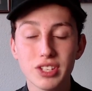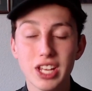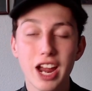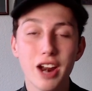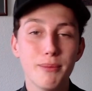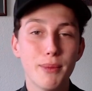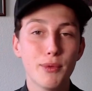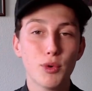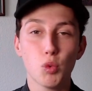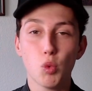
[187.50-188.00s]

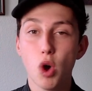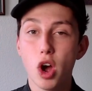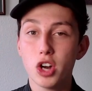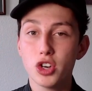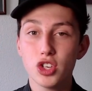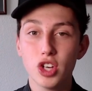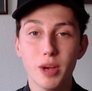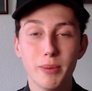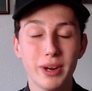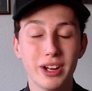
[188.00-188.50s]
I remember
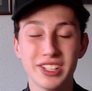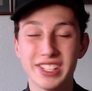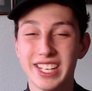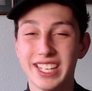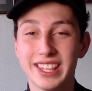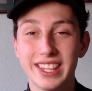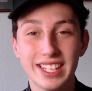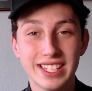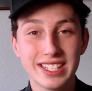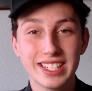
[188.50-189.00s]
watching him and I was
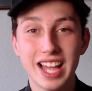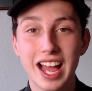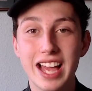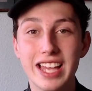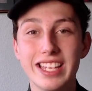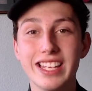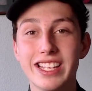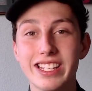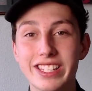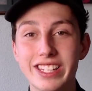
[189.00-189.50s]
like, this
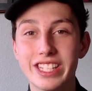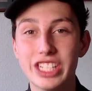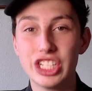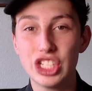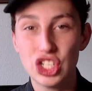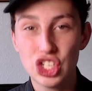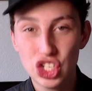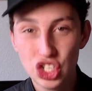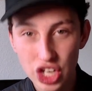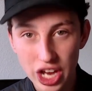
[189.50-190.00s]
guy is
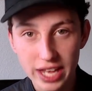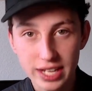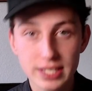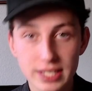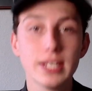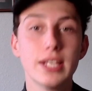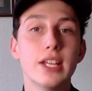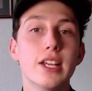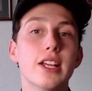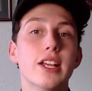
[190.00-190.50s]

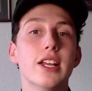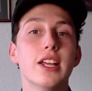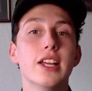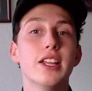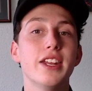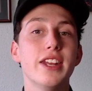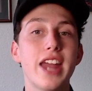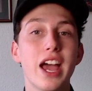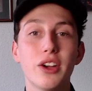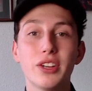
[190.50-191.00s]
legit.
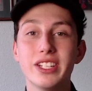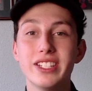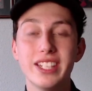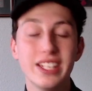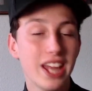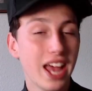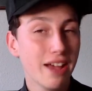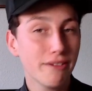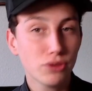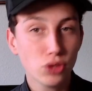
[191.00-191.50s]
Now, he
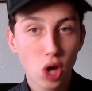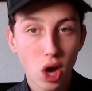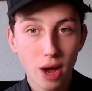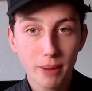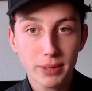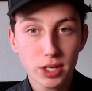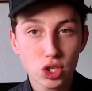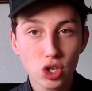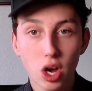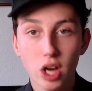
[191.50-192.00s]
did have
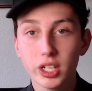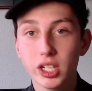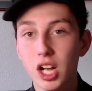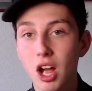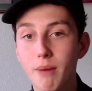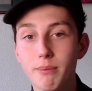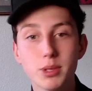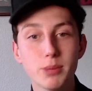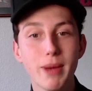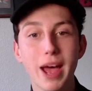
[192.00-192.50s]
Tommy John,
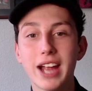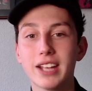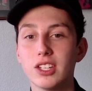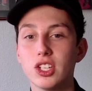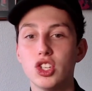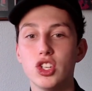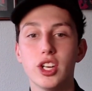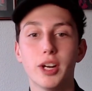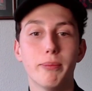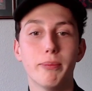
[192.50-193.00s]
comes back
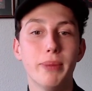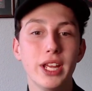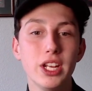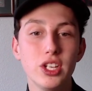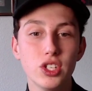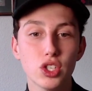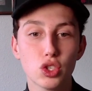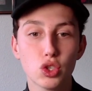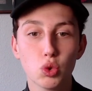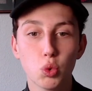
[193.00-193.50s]
this year,
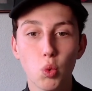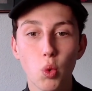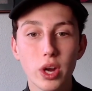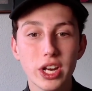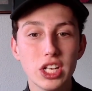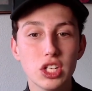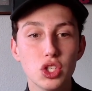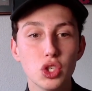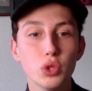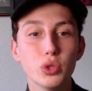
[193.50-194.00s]
pitches
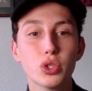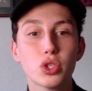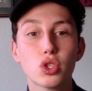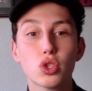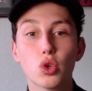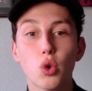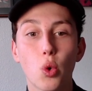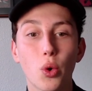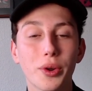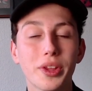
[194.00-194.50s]
22
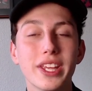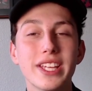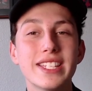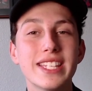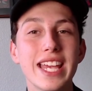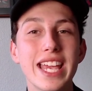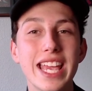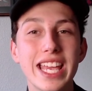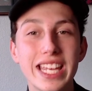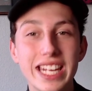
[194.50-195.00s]

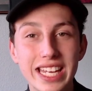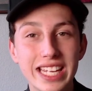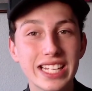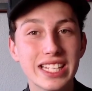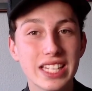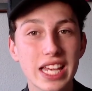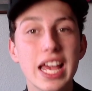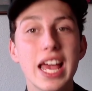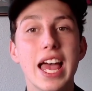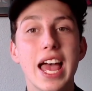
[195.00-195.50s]
scoreless
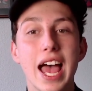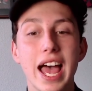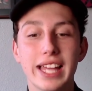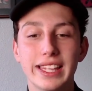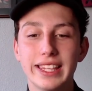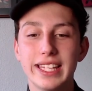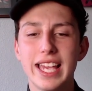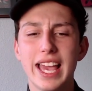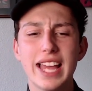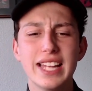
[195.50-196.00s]
innings
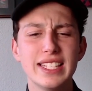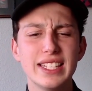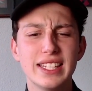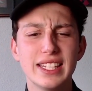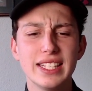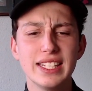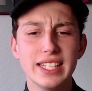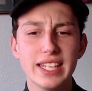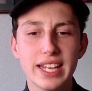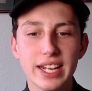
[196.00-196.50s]
at the end of
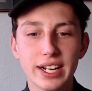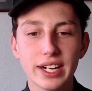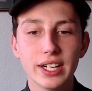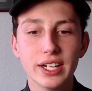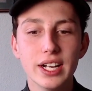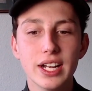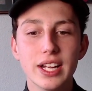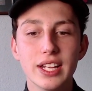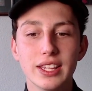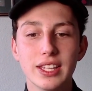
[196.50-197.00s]
the
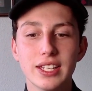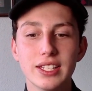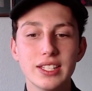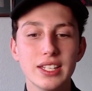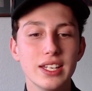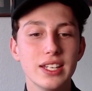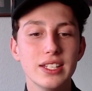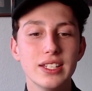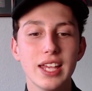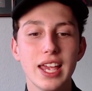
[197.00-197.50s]
year. This
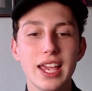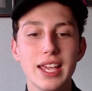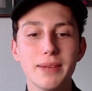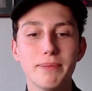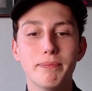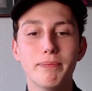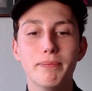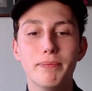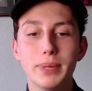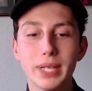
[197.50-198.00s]
is a
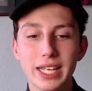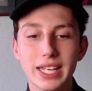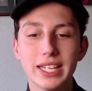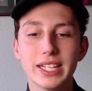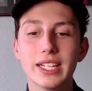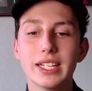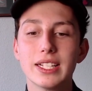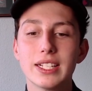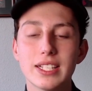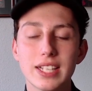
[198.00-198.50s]

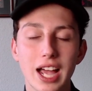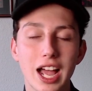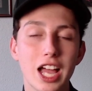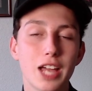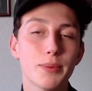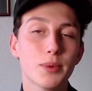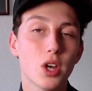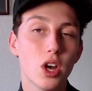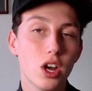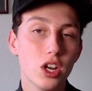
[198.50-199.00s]

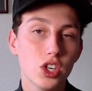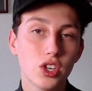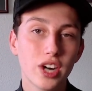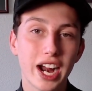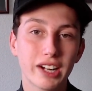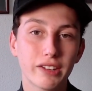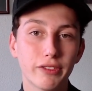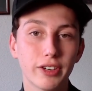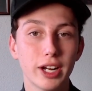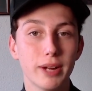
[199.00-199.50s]
big-time
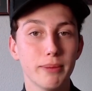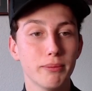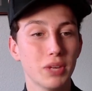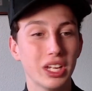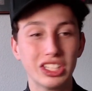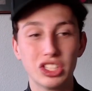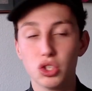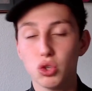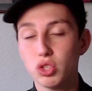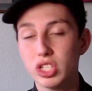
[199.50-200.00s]
contract for him,
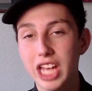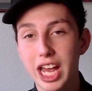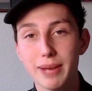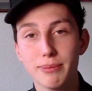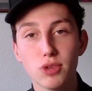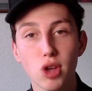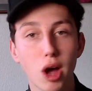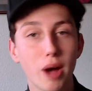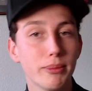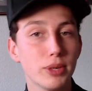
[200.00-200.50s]
like a
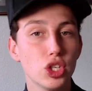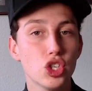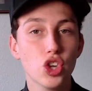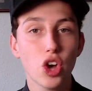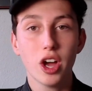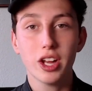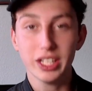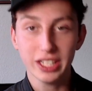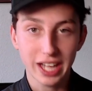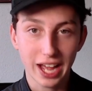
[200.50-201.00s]
two-time Tommy
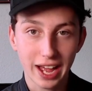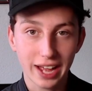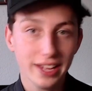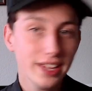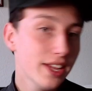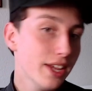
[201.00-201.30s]
John guy.